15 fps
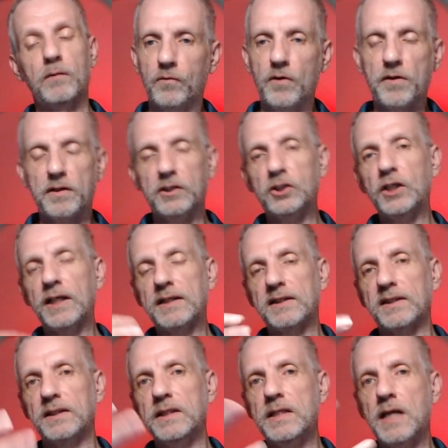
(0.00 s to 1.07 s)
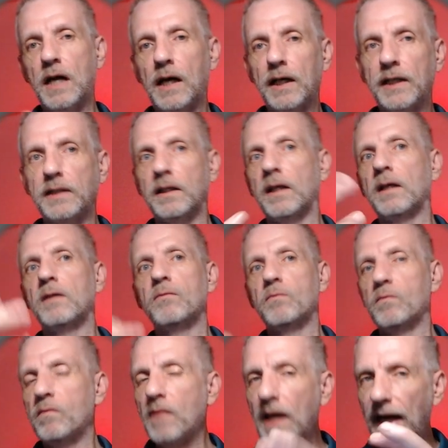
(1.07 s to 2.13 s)
with the Genesis 9
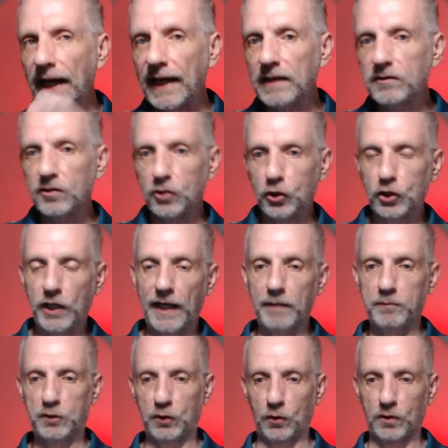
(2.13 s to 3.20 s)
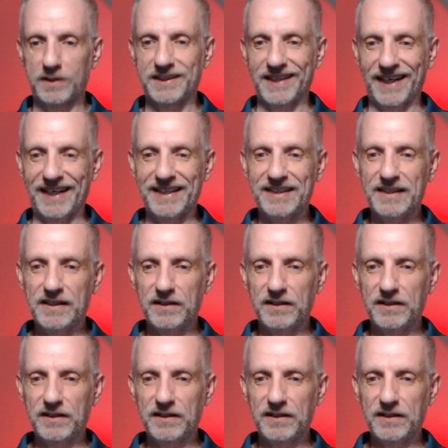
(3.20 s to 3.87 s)
8 shape, so to say.